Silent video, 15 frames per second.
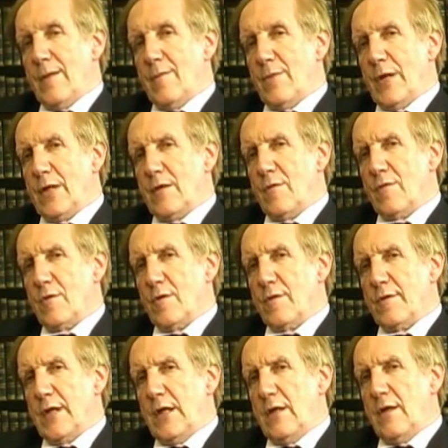But of
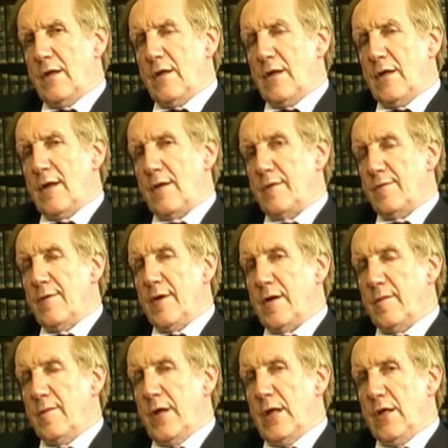course then it has
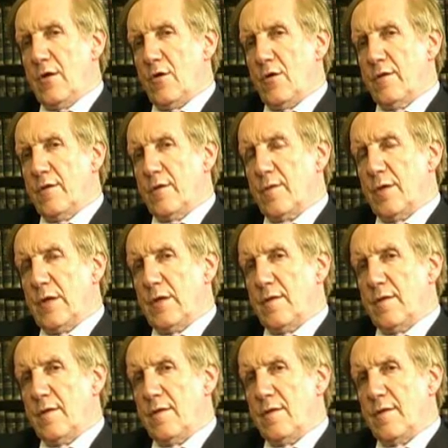very many
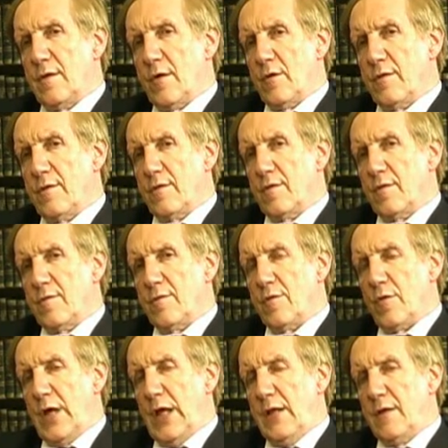consequences also
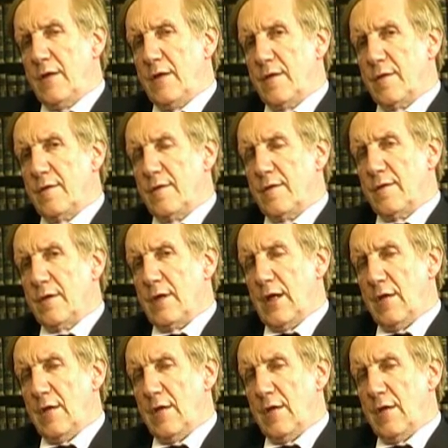for ethics